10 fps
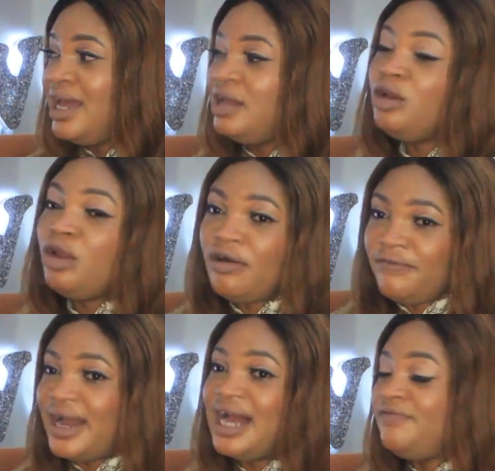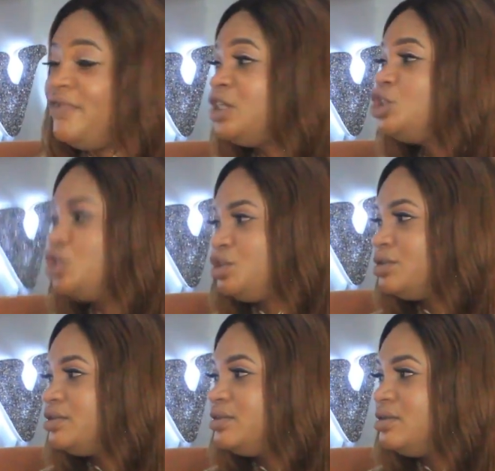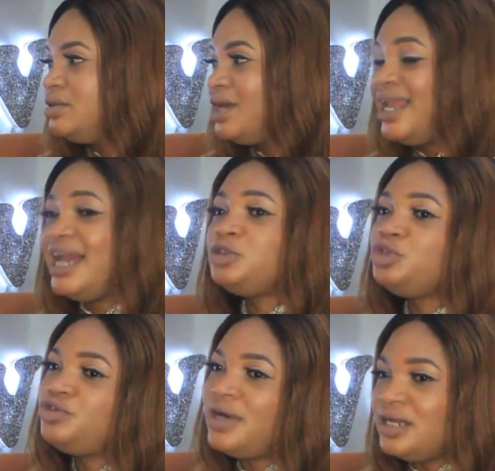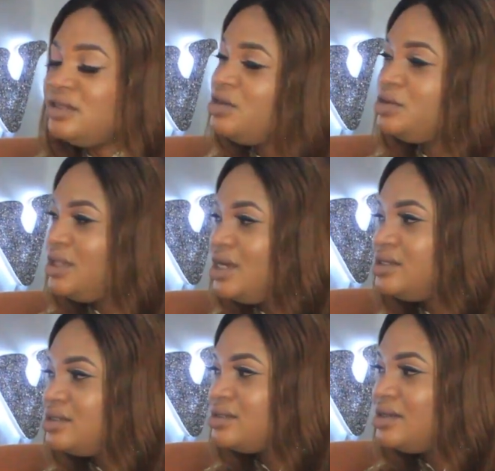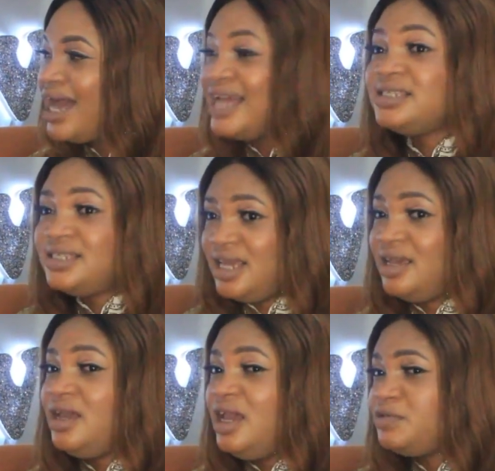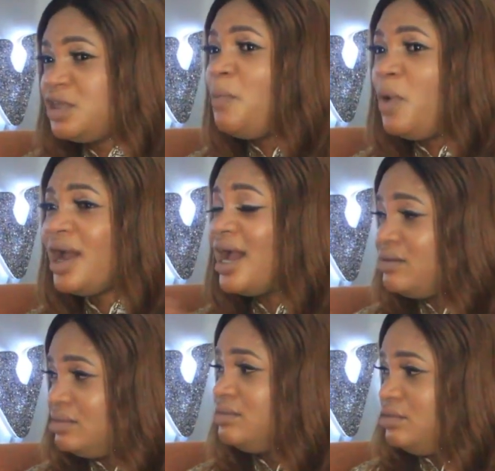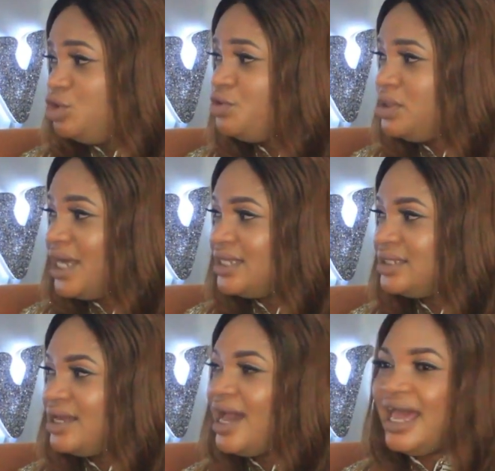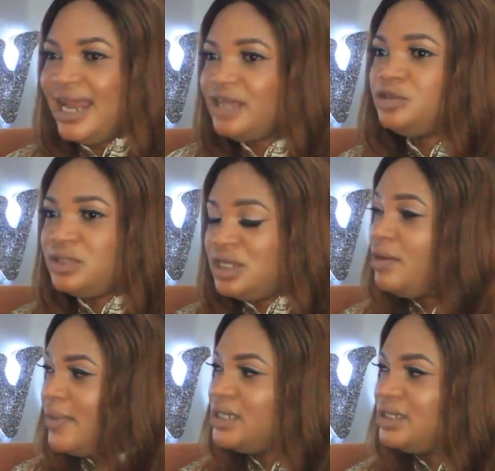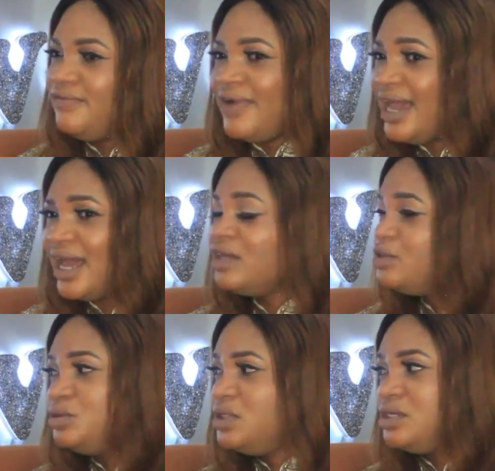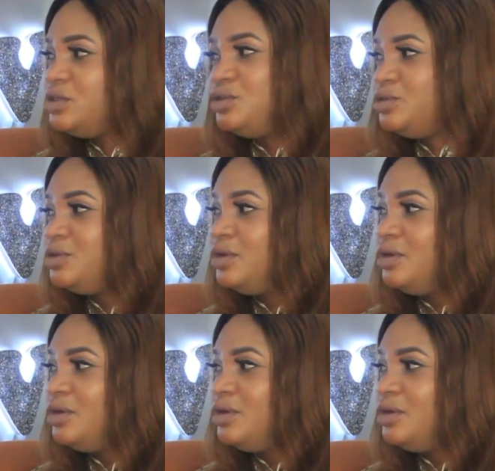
I love adventure. I like to try new things and see if someone can do that. I like to tell myself I can do this too.